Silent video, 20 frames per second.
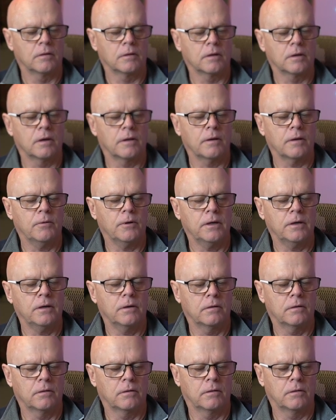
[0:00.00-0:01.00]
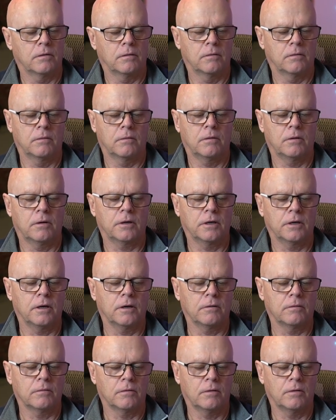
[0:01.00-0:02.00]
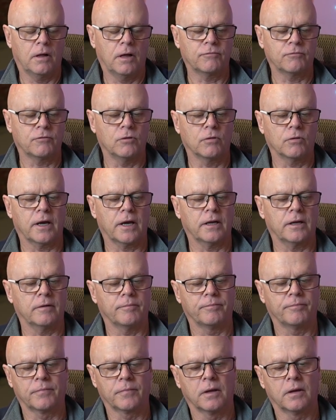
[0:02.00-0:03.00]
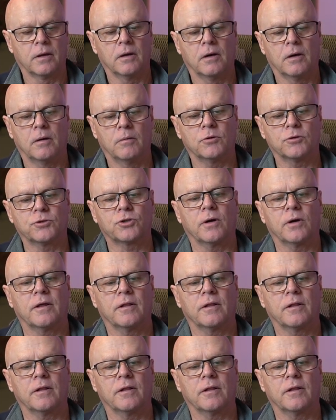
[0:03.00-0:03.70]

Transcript: Go that way? I don't know. I'll have to look at it. I'm not sure